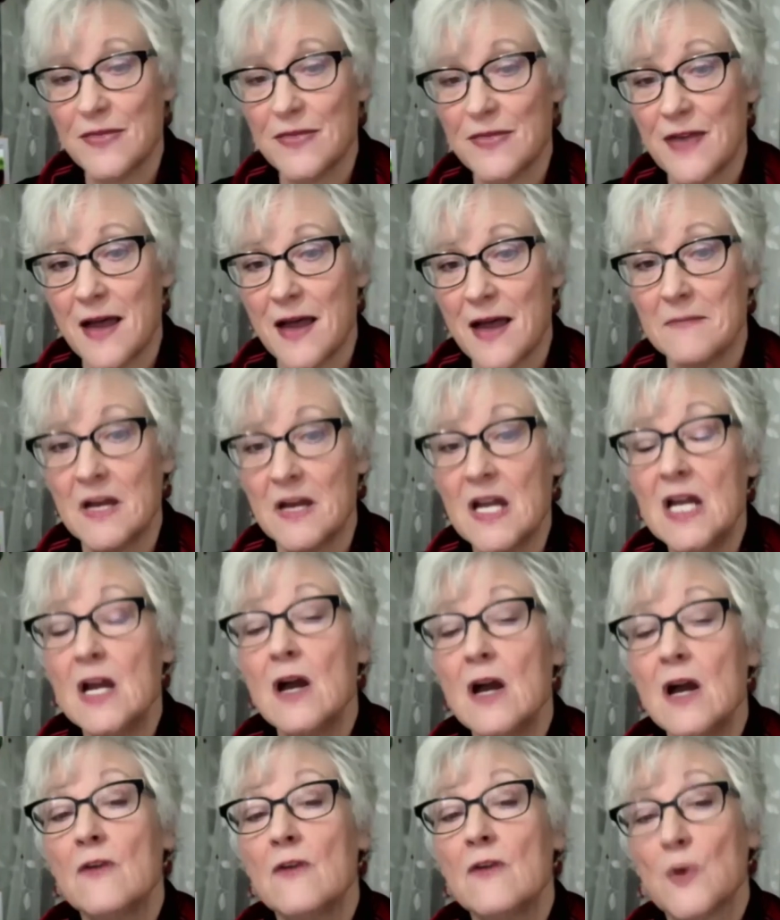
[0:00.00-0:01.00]
with them
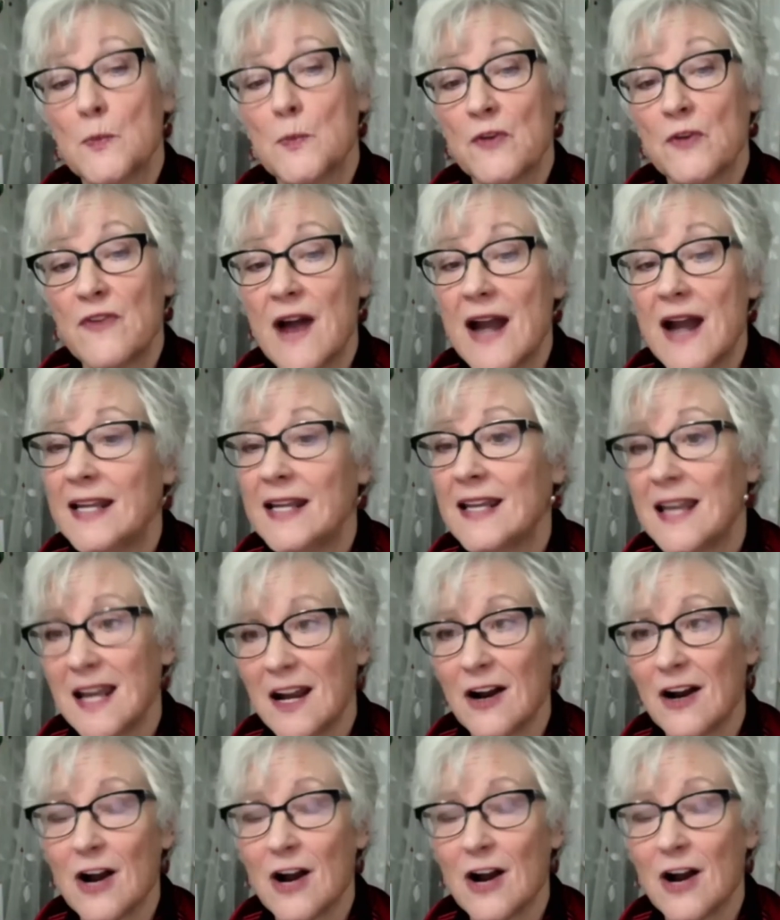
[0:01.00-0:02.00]
for providing
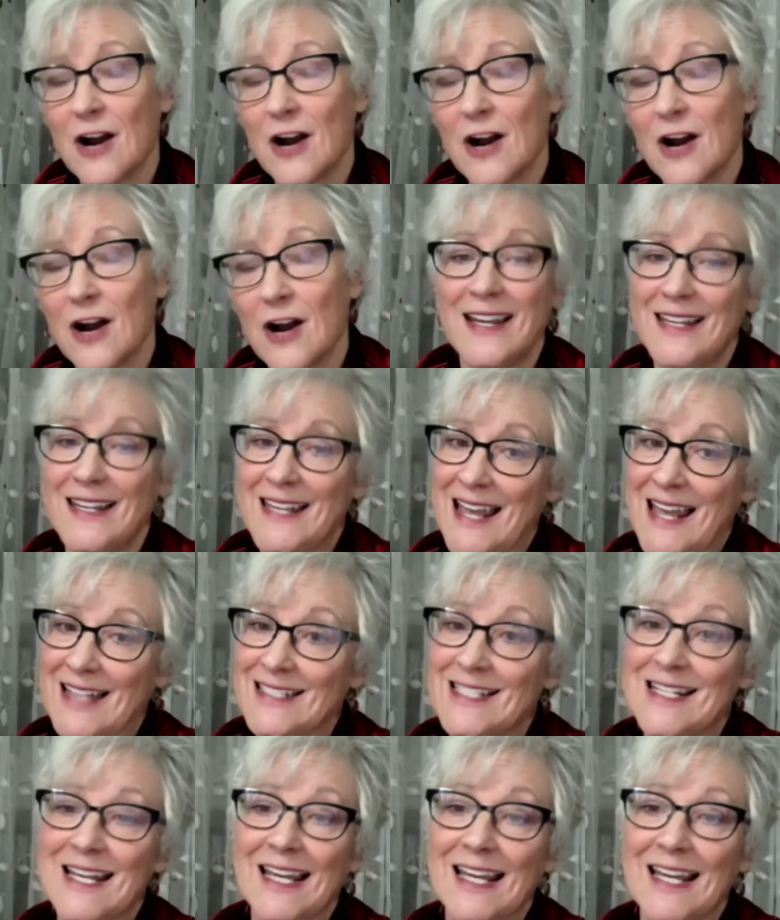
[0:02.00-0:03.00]
care are
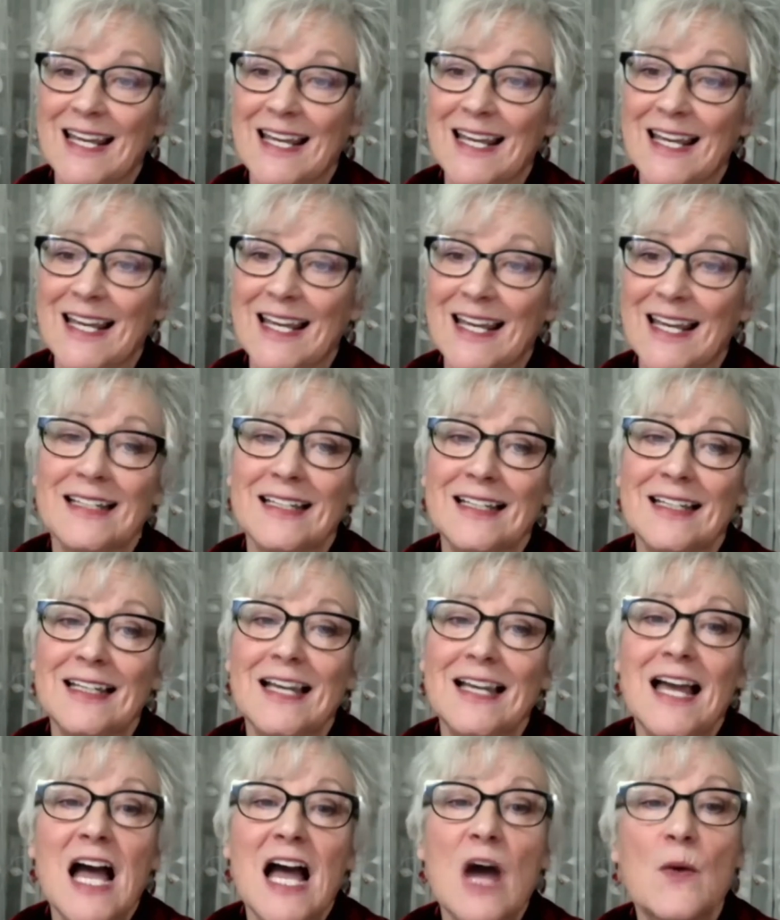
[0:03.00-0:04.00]
gigantic.
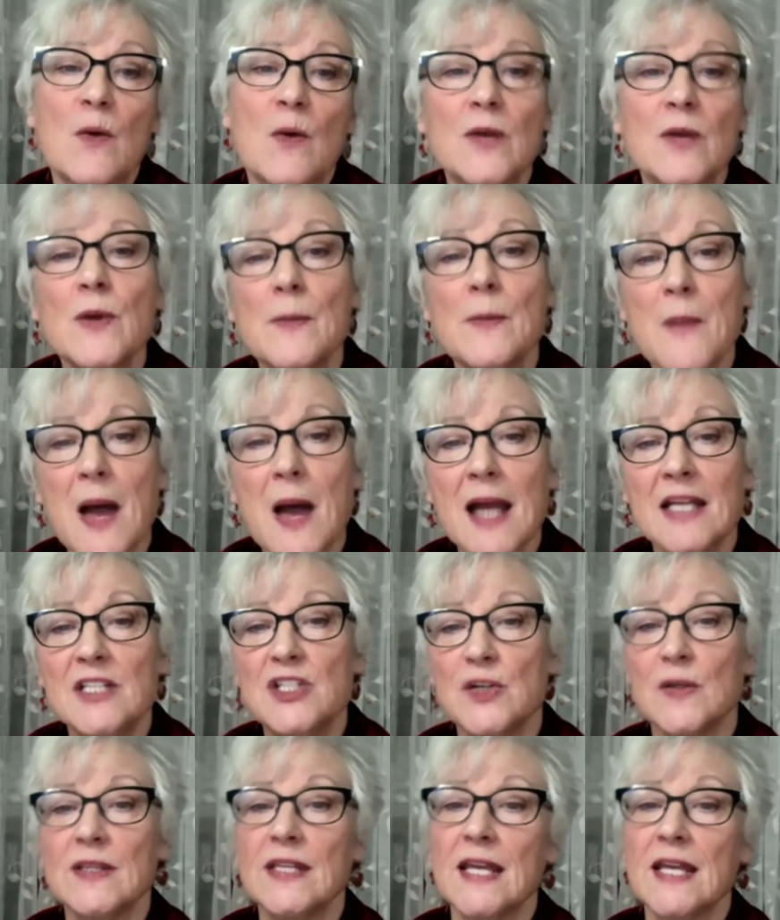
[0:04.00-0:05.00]
I want to remind you
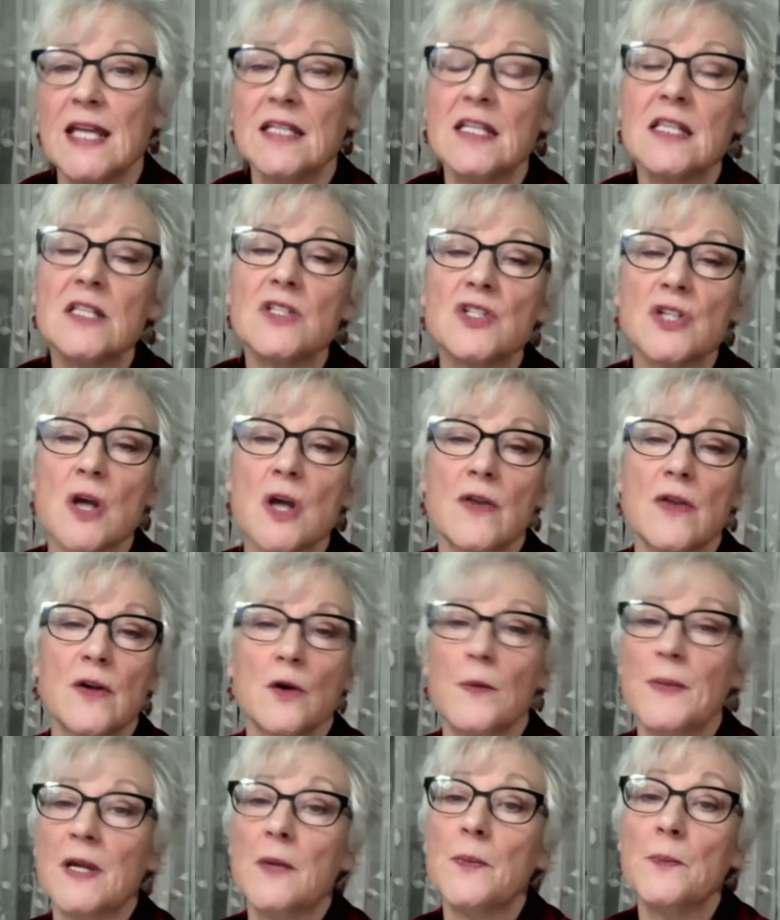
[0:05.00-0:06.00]
at the end of the show, there will
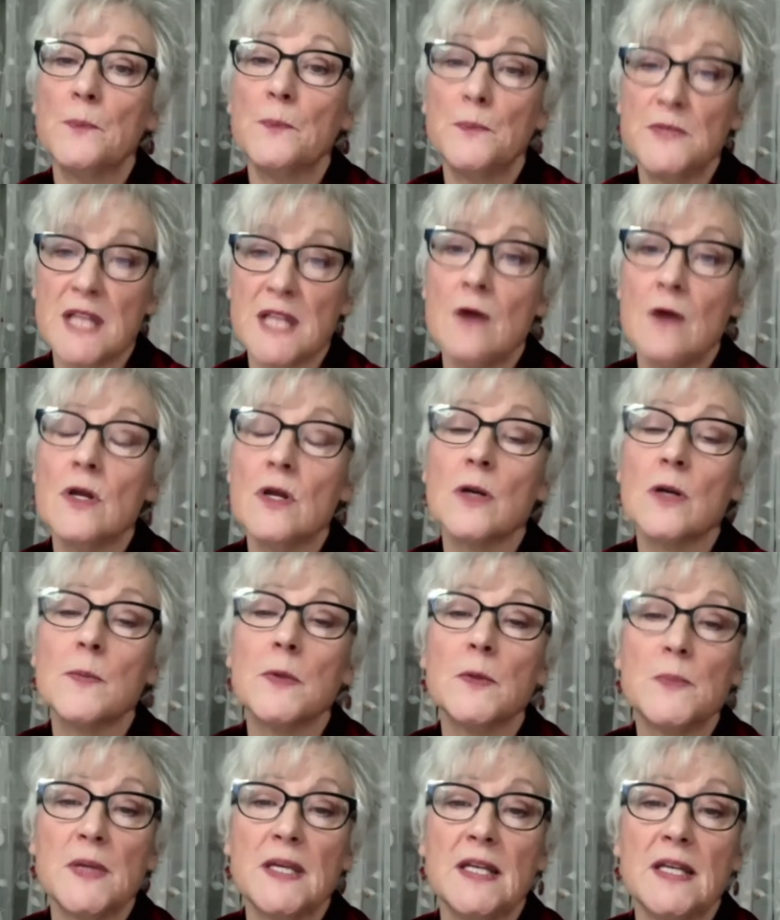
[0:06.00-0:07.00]
be a
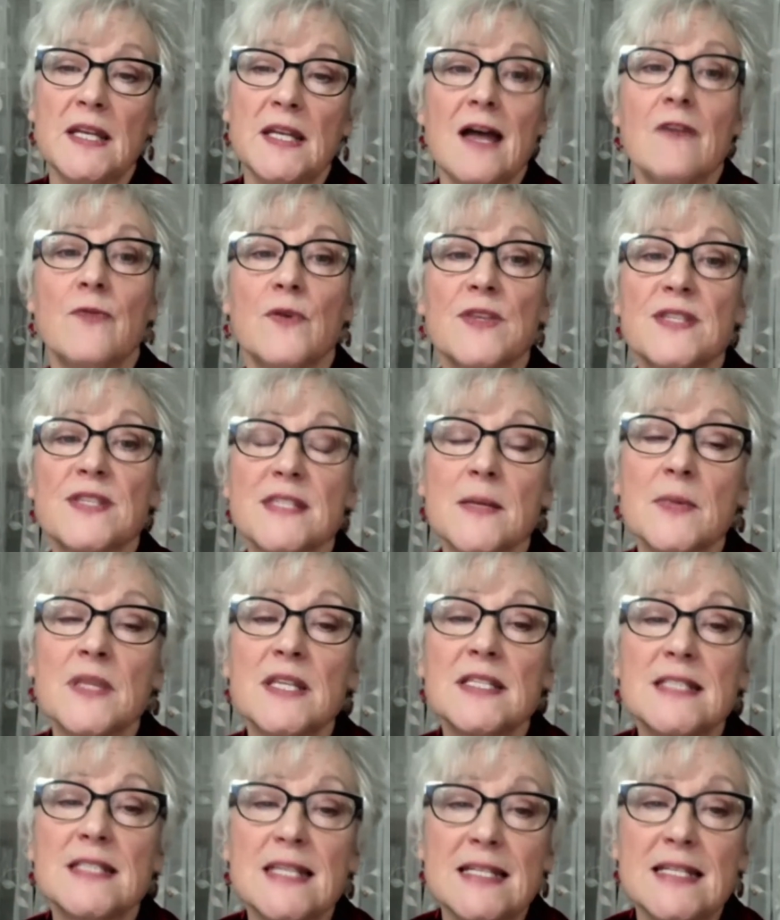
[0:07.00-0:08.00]
downloadable PDF with some of the
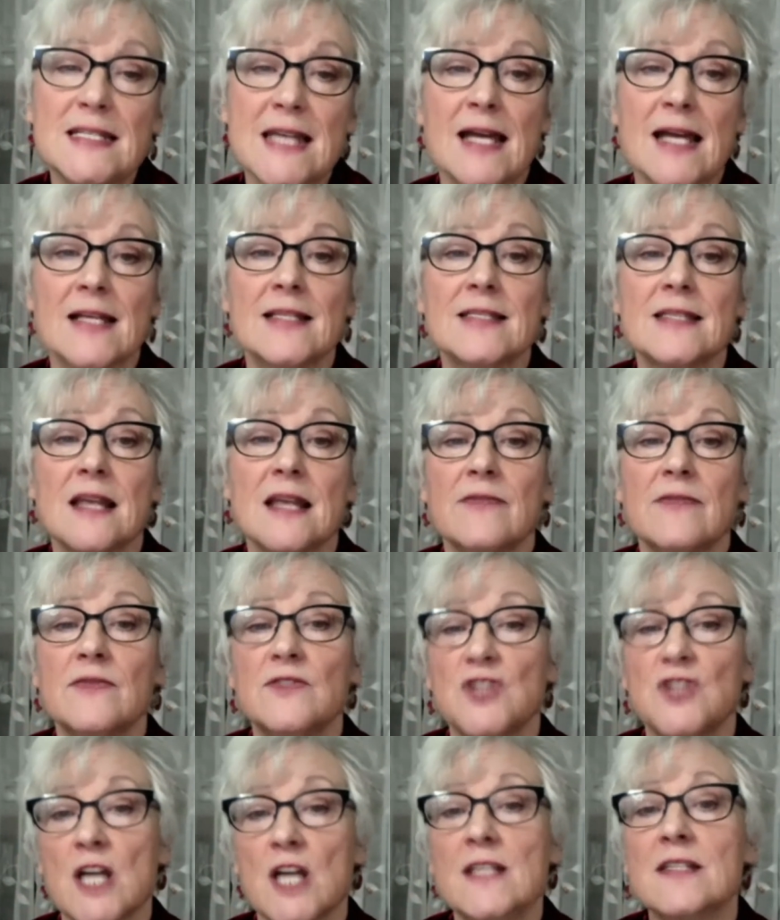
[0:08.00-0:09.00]
details that I've
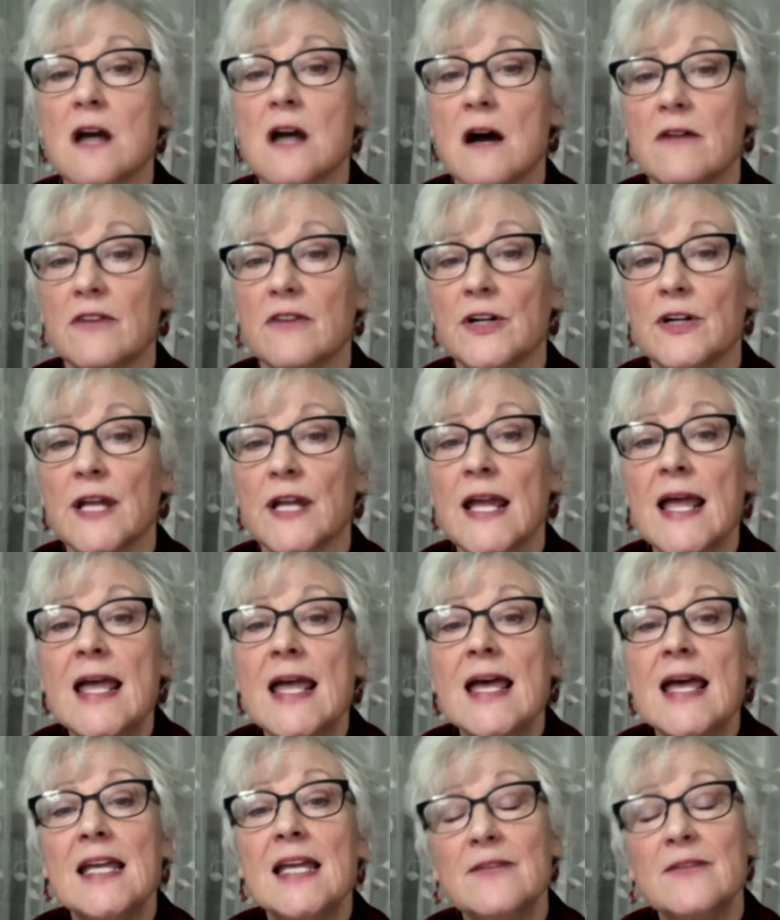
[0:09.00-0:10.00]
just covered
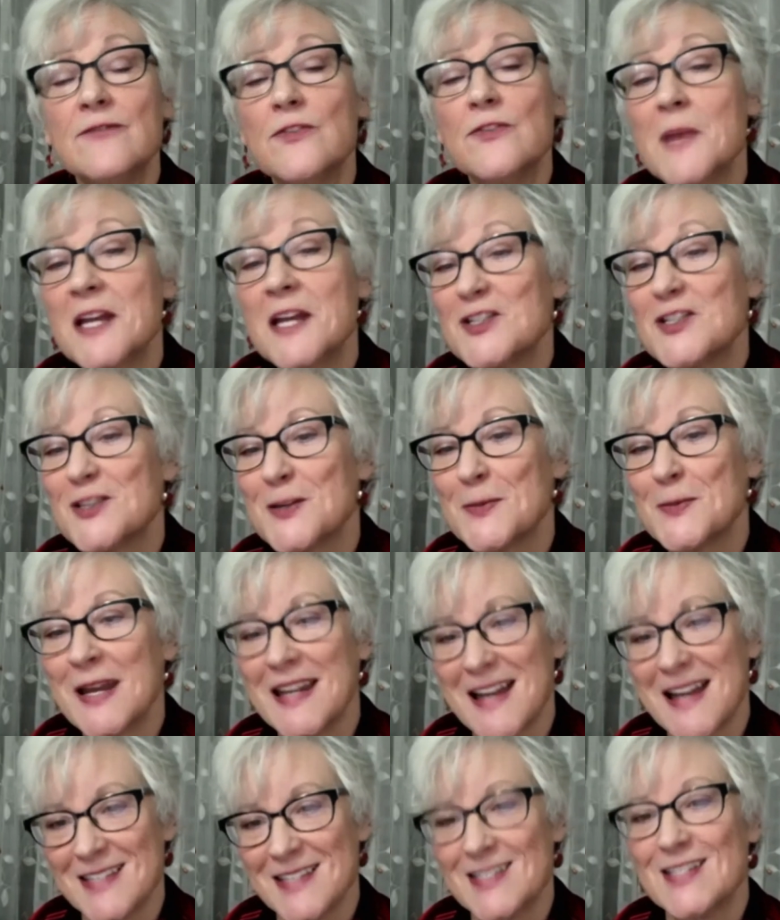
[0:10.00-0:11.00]
and information that my
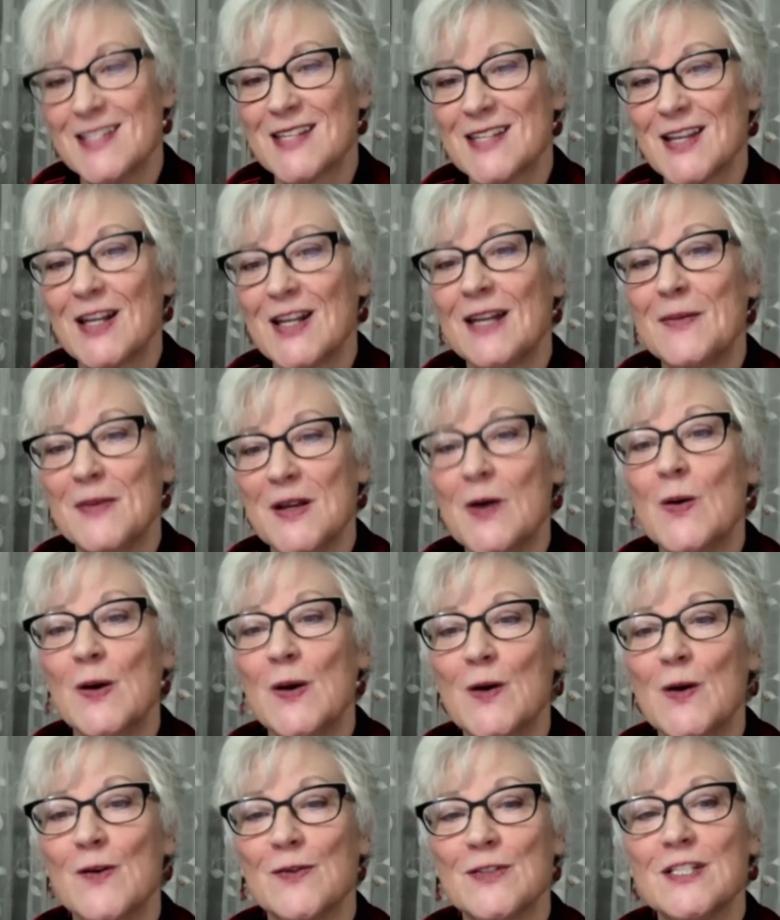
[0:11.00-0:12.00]
guest is going to be going
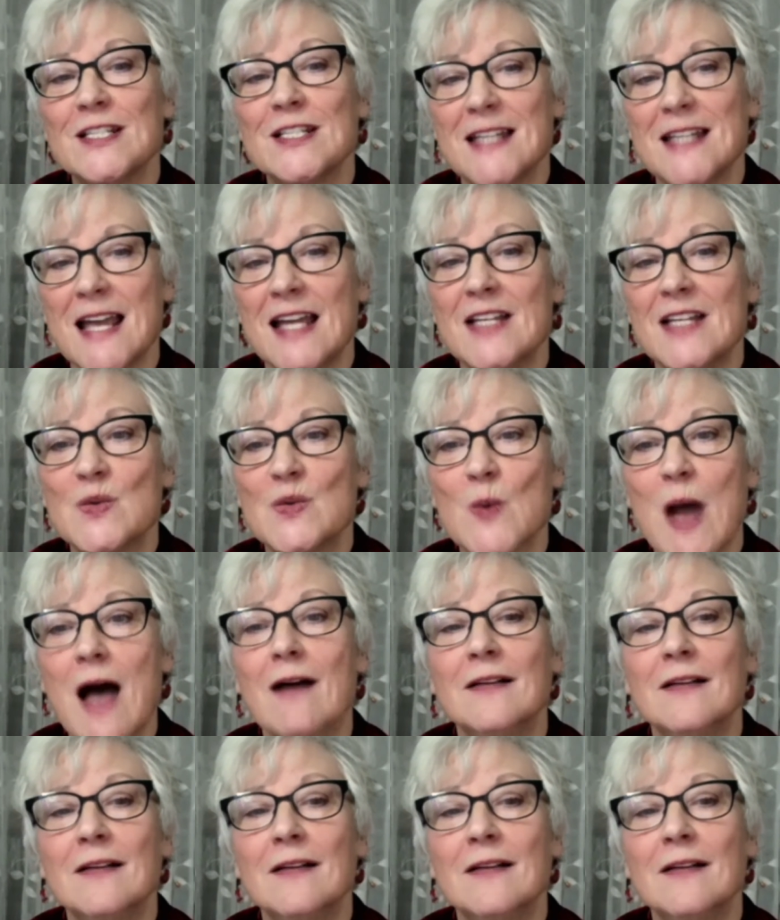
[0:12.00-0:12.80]
over today as well.